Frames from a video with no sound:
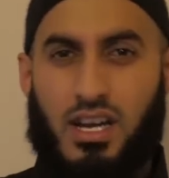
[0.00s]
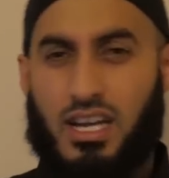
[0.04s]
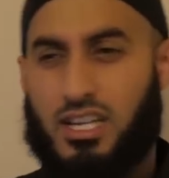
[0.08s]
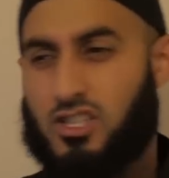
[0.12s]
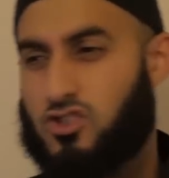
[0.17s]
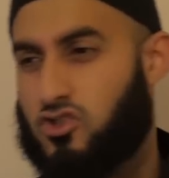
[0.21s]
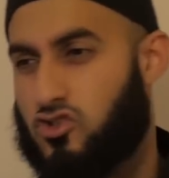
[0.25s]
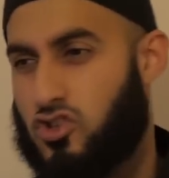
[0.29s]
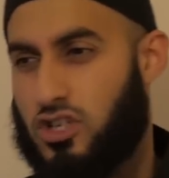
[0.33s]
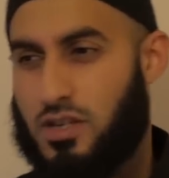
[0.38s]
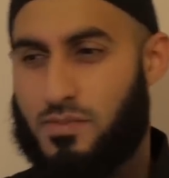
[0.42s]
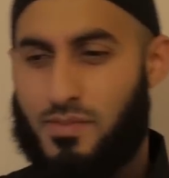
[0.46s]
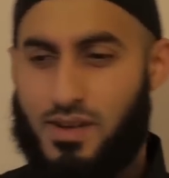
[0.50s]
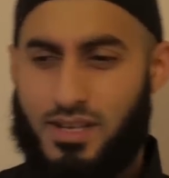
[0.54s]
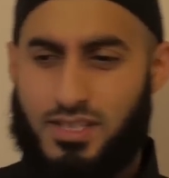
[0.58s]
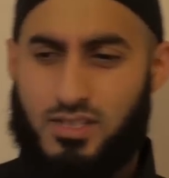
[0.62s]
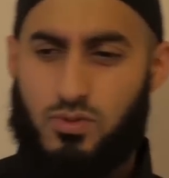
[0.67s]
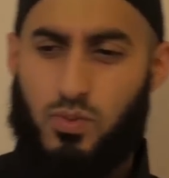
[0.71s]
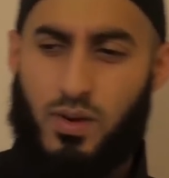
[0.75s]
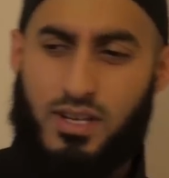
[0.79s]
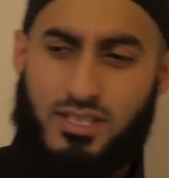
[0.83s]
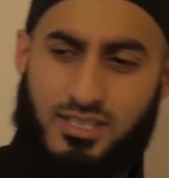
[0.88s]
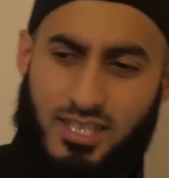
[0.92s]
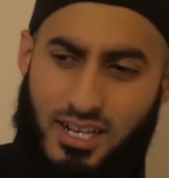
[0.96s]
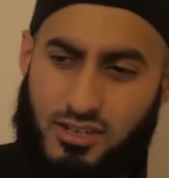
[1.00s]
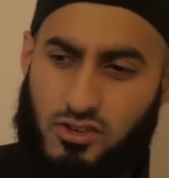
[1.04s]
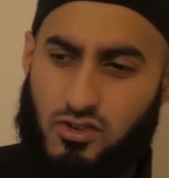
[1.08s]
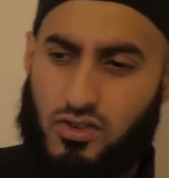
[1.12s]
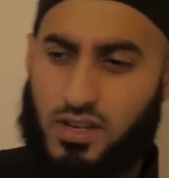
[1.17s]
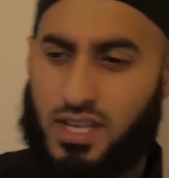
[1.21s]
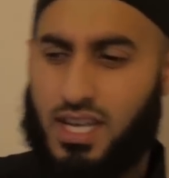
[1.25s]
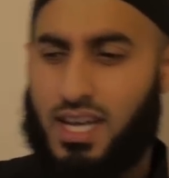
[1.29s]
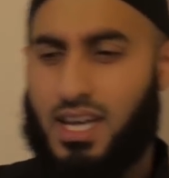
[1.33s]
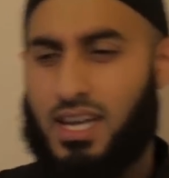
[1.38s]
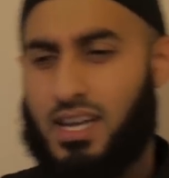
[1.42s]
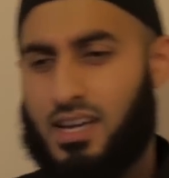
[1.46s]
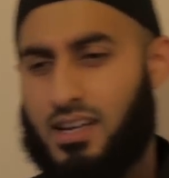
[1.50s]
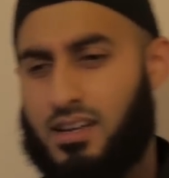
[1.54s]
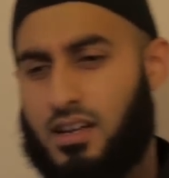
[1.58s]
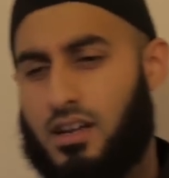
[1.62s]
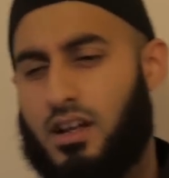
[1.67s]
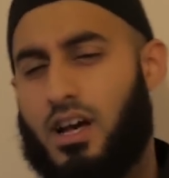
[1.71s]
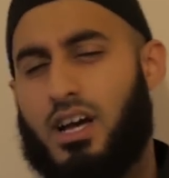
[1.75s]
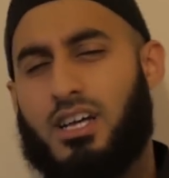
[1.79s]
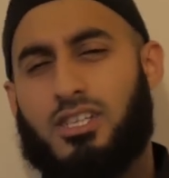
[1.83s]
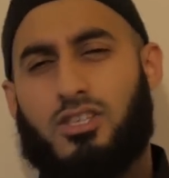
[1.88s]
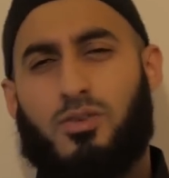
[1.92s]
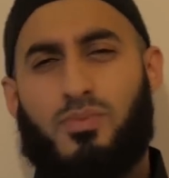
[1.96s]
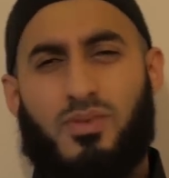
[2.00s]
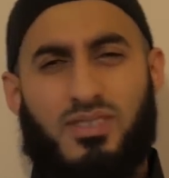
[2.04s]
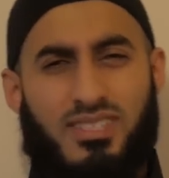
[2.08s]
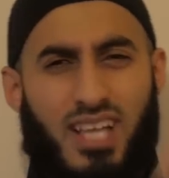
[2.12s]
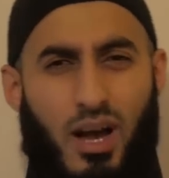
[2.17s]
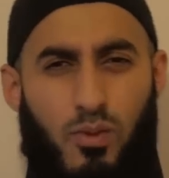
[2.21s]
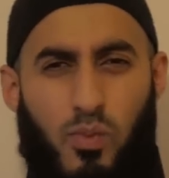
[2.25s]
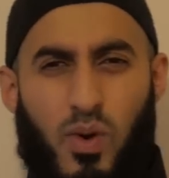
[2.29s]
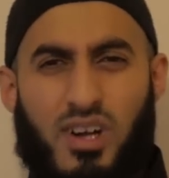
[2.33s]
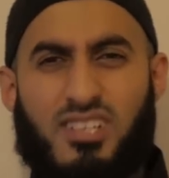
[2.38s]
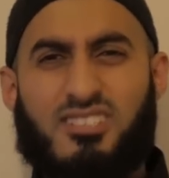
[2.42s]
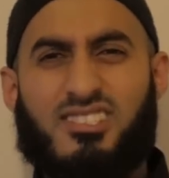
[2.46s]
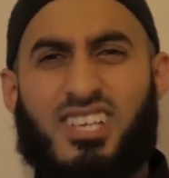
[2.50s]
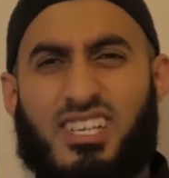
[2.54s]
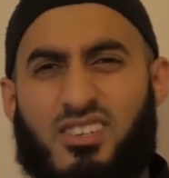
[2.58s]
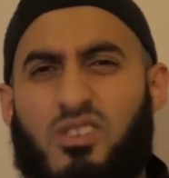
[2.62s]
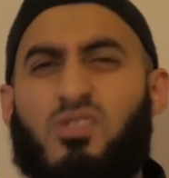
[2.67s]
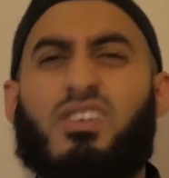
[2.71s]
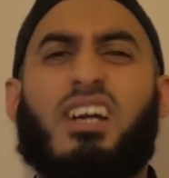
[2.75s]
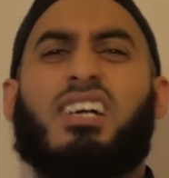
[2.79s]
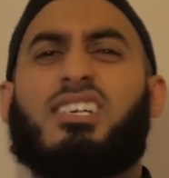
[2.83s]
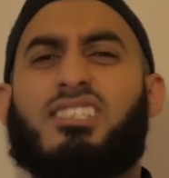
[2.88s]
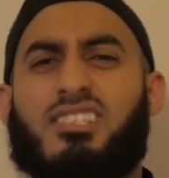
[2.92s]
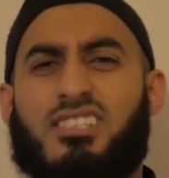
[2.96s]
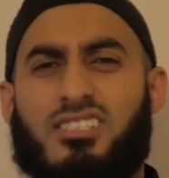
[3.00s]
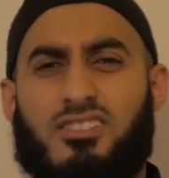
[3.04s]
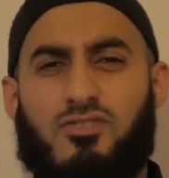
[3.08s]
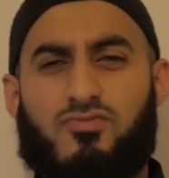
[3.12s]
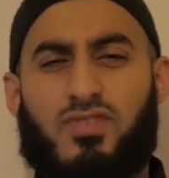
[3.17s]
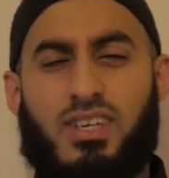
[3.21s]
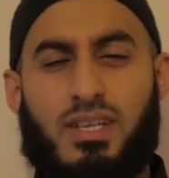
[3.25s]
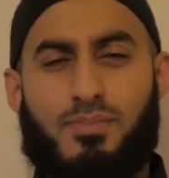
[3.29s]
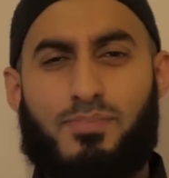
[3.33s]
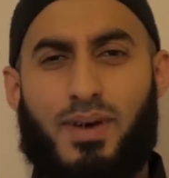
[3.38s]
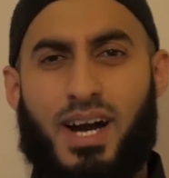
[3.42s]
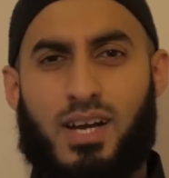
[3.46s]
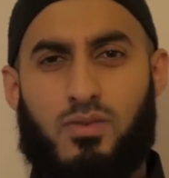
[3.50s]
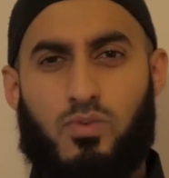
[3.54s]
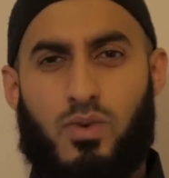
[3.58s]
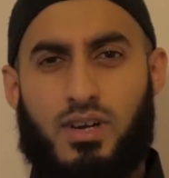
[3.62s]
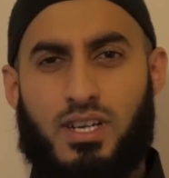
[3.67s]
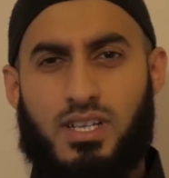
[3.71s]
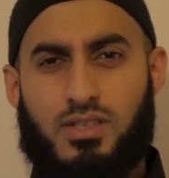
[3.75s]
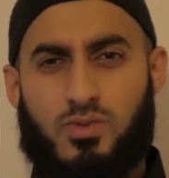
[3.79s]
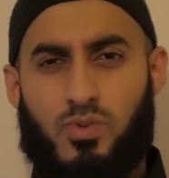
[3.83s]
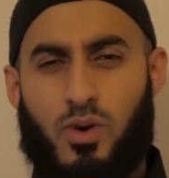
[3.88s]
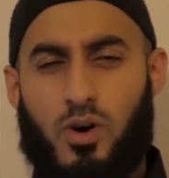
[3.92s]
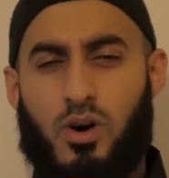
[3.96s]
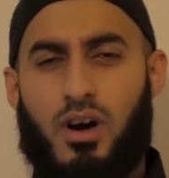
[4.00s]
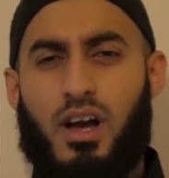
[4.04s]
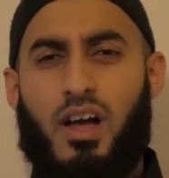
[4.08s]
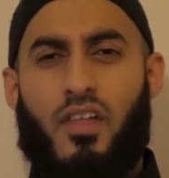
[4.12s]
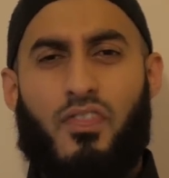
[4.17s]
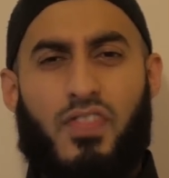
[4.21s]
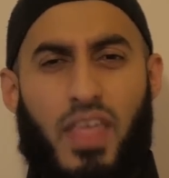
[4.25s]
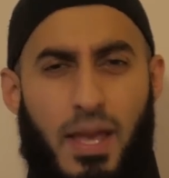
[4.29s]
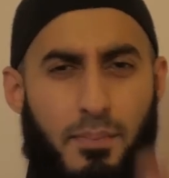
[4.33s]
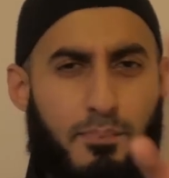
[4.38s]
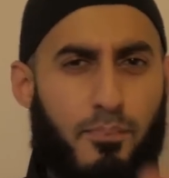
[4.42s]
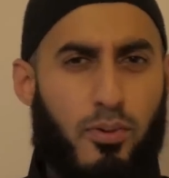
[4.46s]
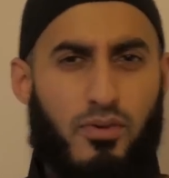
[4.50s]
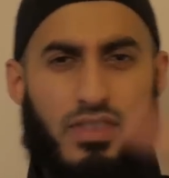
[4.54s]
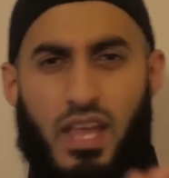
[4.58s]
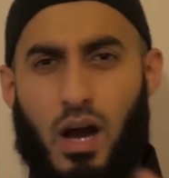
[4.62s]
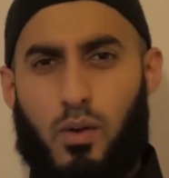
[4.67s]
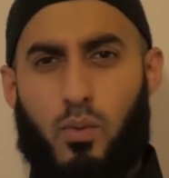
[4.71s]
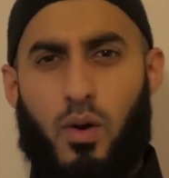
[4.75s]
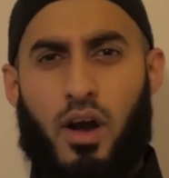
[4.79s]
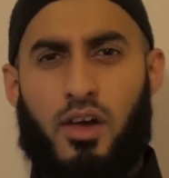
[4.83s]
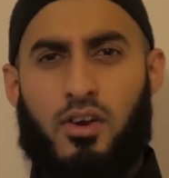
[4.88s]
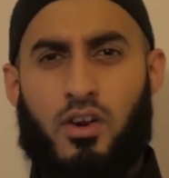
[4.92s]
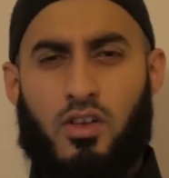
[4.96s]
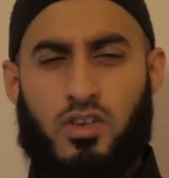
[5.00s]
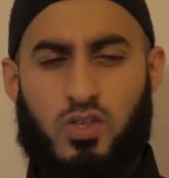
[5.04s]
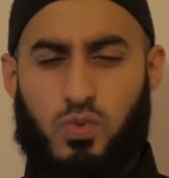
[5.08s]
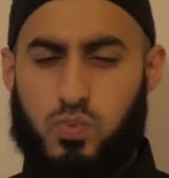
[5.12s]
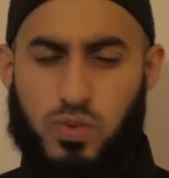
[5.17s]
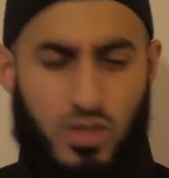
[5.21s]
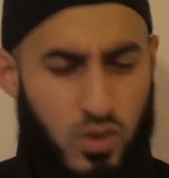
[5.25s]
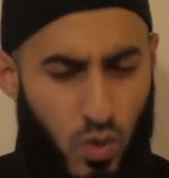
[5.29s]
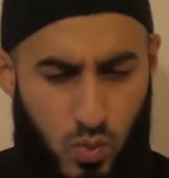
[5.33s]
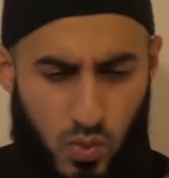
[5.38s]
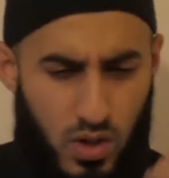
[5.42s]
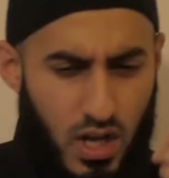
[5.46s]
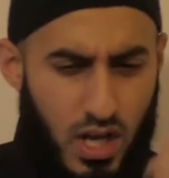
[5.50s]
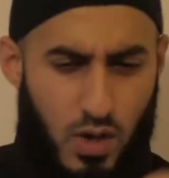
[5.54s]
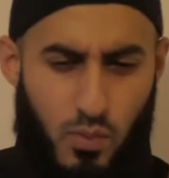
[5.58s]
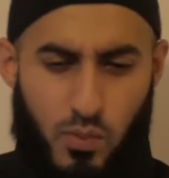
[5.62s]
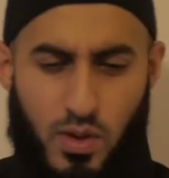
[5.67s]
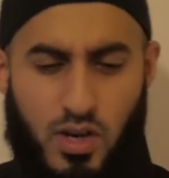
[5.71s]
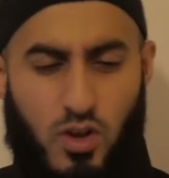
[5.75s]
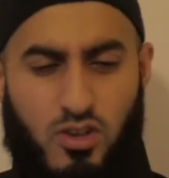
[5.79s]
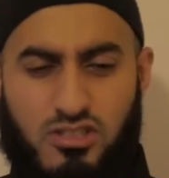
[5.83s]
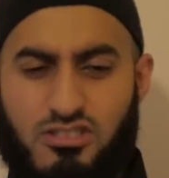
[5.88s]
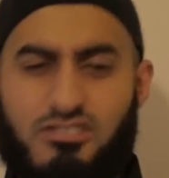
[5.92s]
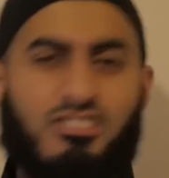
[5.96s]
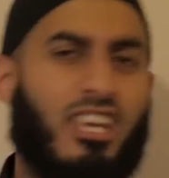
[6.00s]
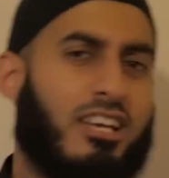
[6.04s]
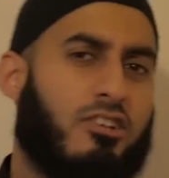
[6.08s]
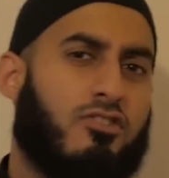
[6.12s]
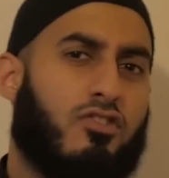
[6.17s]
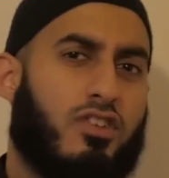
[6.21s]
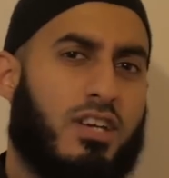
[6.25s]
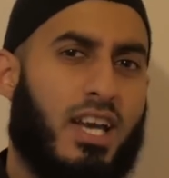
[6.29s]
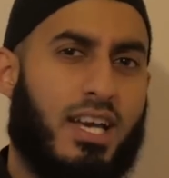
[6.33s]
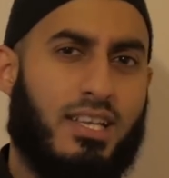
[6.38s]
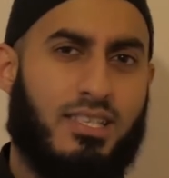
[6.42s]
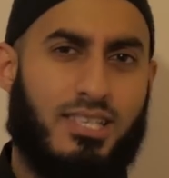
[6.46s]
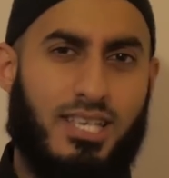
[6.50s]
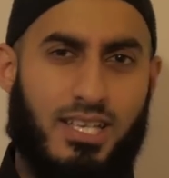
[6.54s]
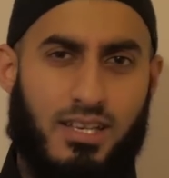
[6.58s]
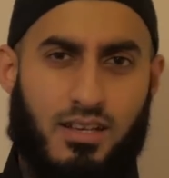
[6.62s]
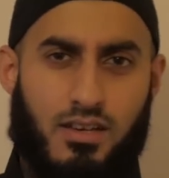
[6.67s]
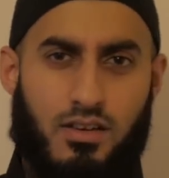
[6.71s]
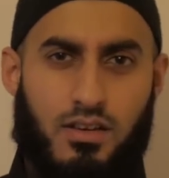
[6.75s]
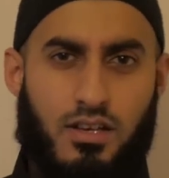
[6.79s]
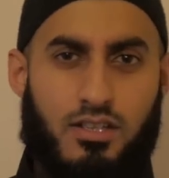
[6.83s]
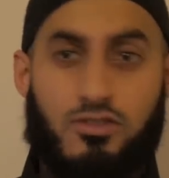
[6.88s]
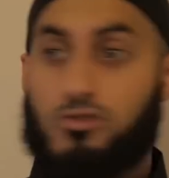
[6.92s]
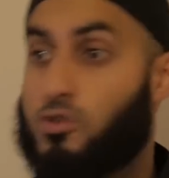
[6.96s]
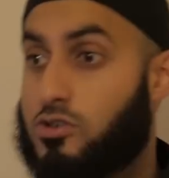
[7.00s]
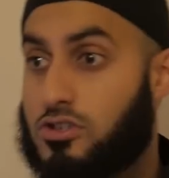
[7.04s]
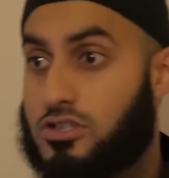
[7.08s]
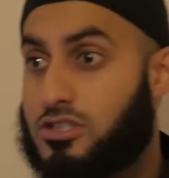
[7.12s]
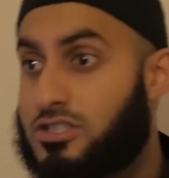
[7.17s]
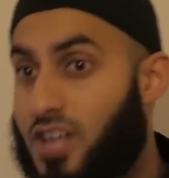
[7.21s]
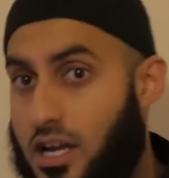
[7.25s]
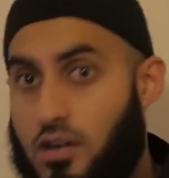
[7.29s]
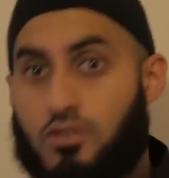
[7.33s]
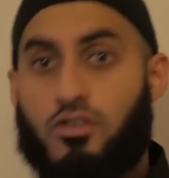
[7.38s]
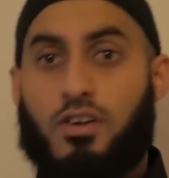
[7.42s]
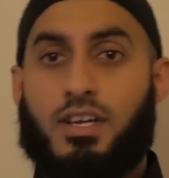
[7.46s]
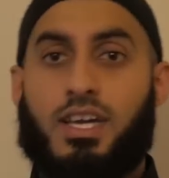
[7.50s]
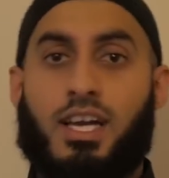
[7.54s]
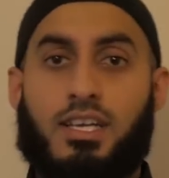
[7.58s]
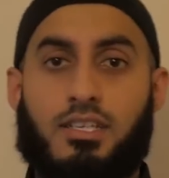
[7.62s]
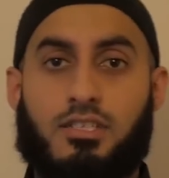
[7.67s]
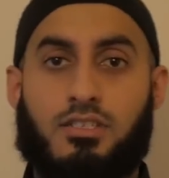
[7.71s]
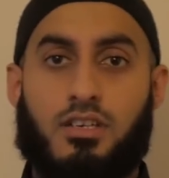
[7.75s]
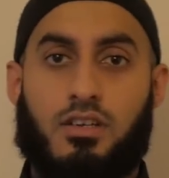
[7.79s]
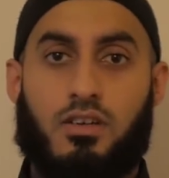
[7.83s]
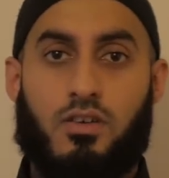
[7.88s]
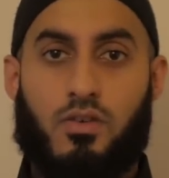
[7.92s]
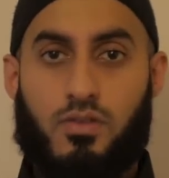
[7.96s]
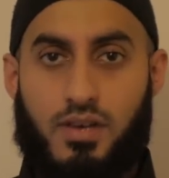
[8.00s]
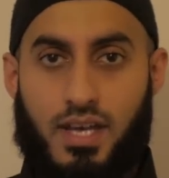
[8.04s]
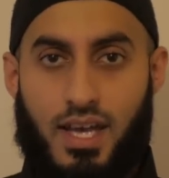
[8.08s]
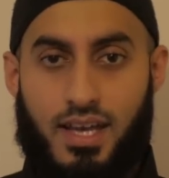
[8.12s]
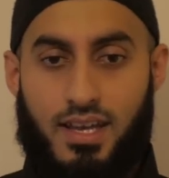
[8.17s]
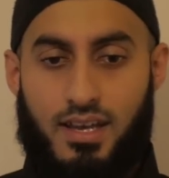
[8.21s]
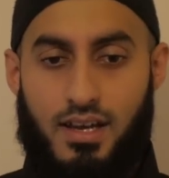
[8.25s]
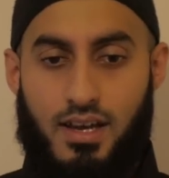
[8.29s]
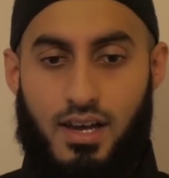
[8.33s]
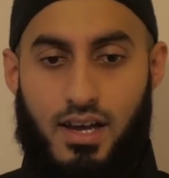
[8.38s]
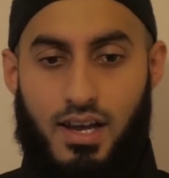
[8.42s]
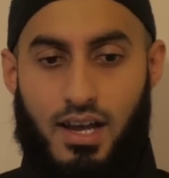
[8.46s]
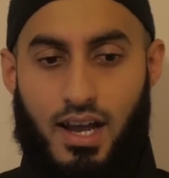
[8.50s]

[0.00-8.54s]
extremists, we're segregating. And to be honest, that word segregation is a really bad word as well. They put that word on us. We're not segregating. It's not segregation, okay?